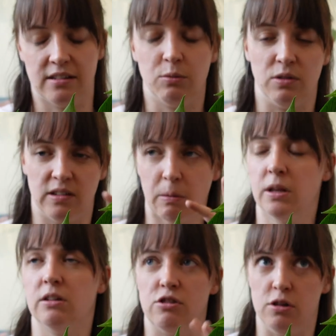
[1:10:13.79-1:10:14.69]
It was
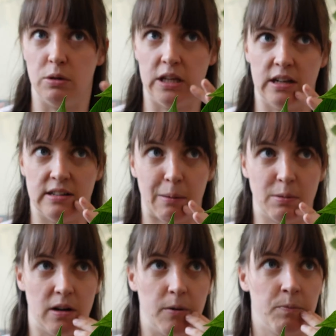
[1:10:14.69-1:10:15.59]
something to do with the
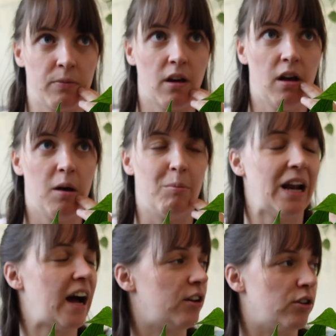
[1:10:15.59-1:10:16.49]
adapter. But
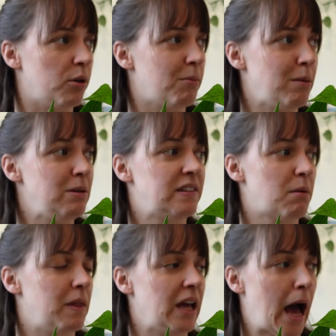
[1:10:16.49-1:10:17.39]
I don't know, maybe
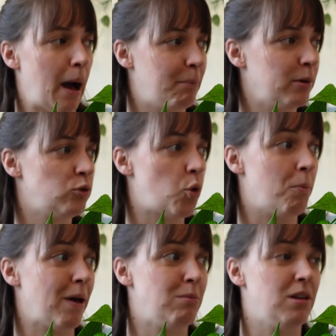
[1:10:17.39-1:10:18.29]
something happened, or
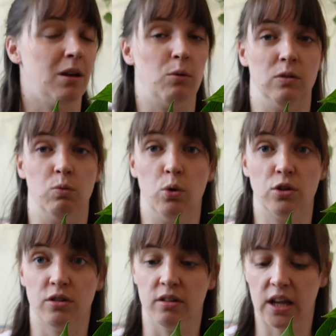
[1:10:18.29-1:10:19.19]
maybe there was
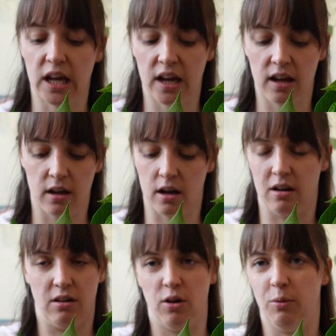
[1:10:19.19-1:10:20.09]
water in there. I
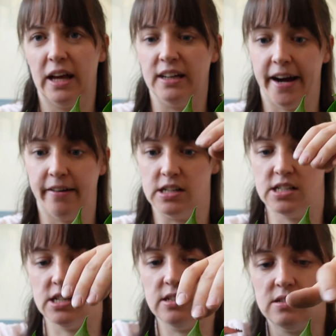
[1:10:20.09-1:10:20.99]
don't know, we had
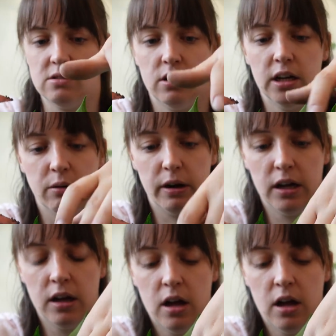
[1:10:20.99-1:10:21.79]
guarantees still anyway.